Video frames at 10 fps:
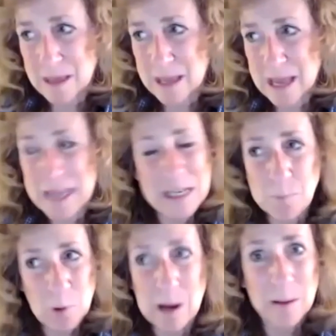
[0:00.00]
any
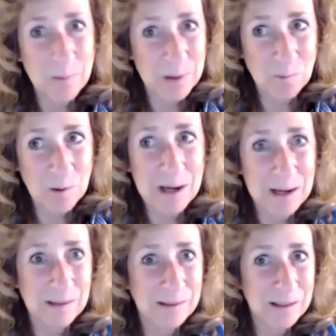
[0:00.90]
problem in the
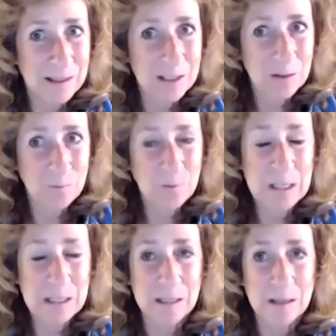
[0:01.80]
wild is
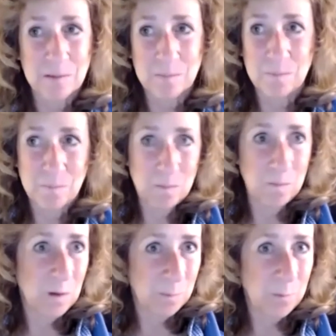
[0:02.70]
facing
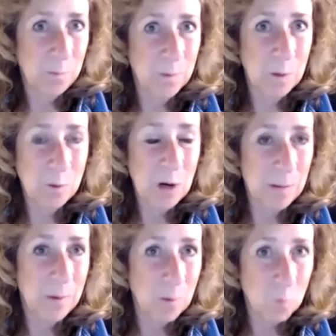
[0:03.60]
a, a
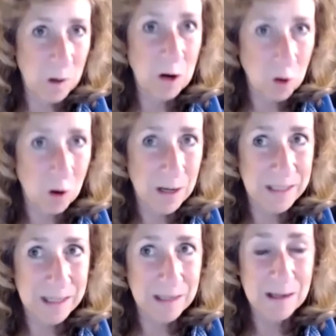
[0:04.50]
problem that we're
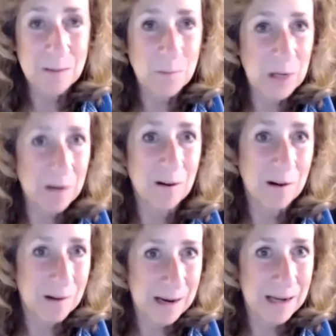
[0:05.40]
causing by
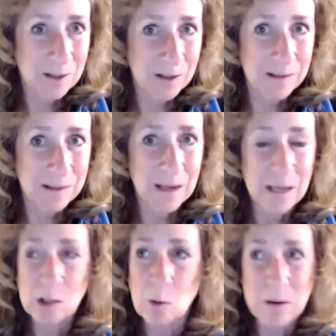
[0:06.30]
our actions.
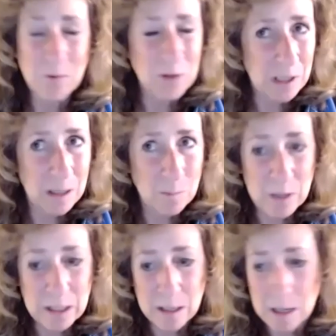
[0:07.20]
So every mm-hmm. time
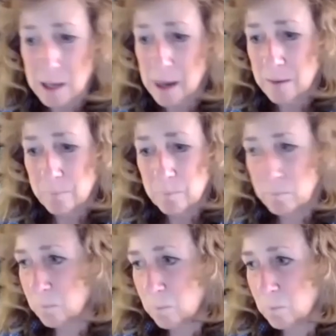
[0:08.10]
we
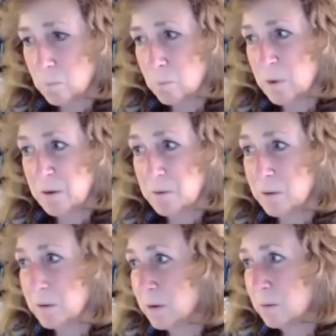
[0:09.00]
we
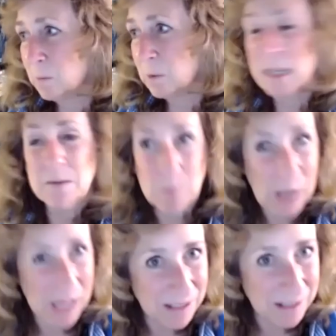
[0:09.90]
leave the
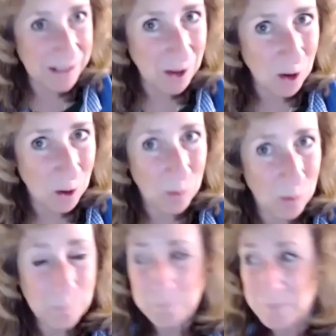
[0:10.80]
plastic at
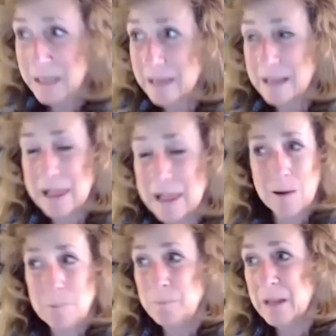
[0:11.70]
home,
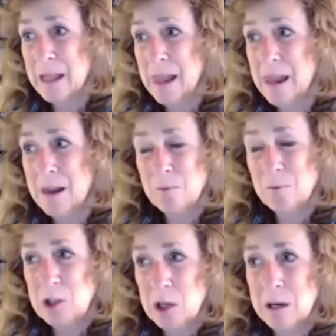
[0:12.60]
um, every
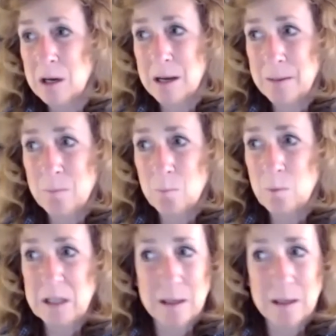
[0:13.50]
time we take a